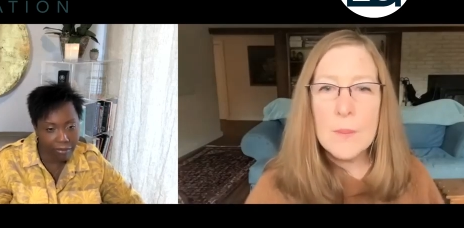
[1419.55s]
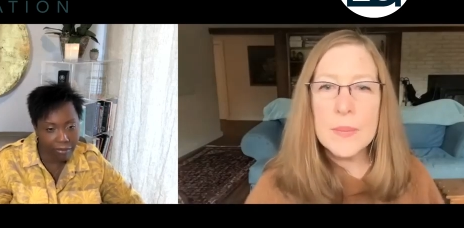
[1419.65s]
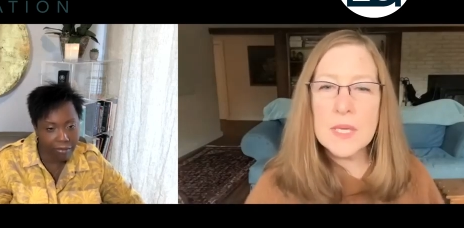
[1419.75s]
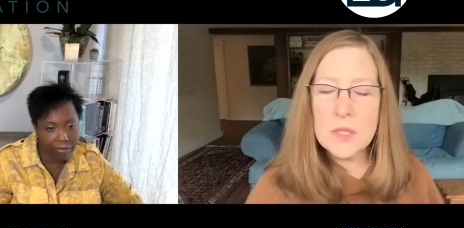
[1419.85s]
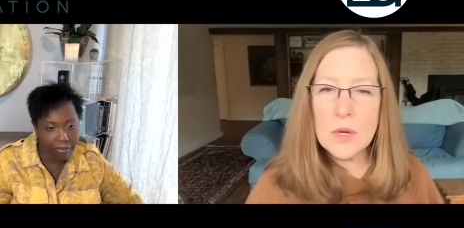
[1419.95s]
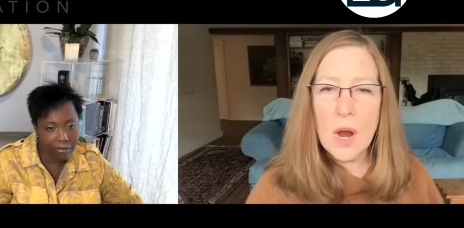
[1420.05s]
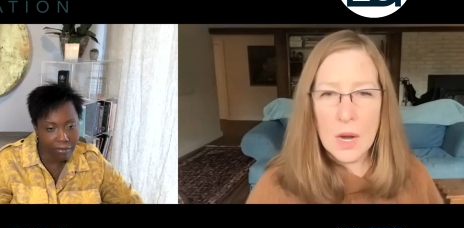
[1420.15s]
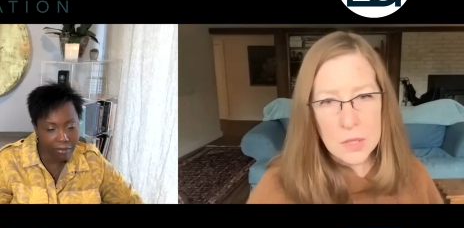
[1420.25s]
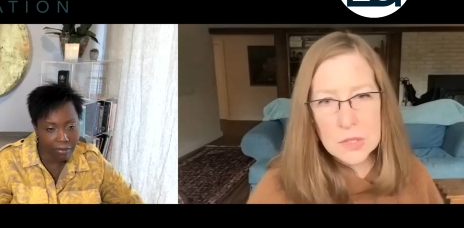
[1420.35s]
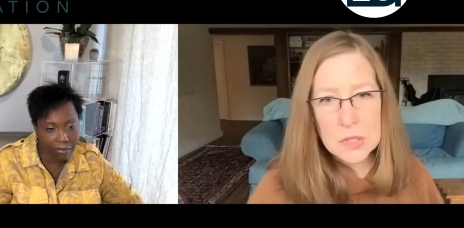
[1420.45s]
Speaker 1: because there
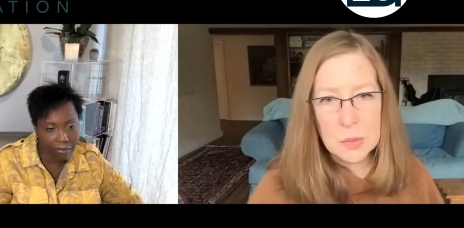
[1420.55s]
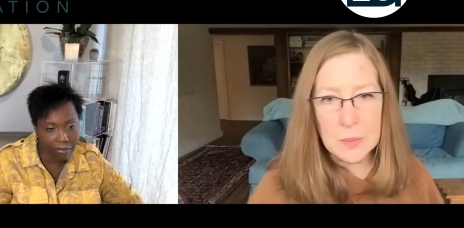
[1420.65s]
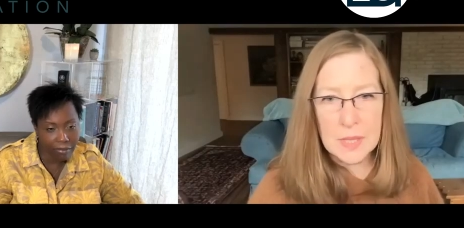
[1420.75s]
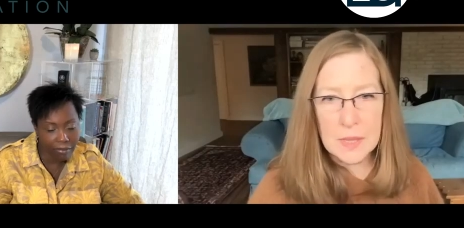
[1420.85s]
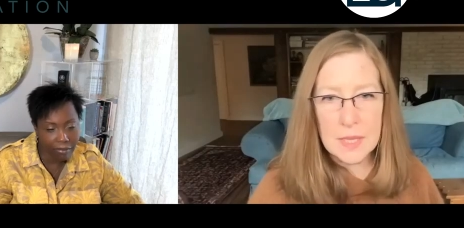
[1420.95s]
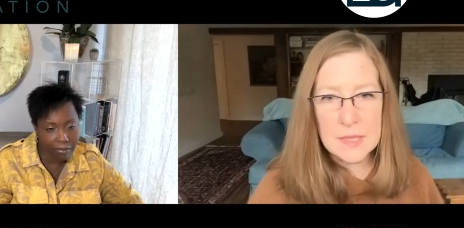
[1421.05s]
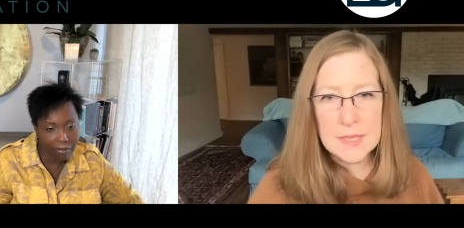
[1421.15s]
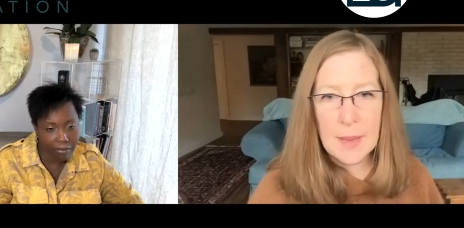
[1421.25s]
are so many things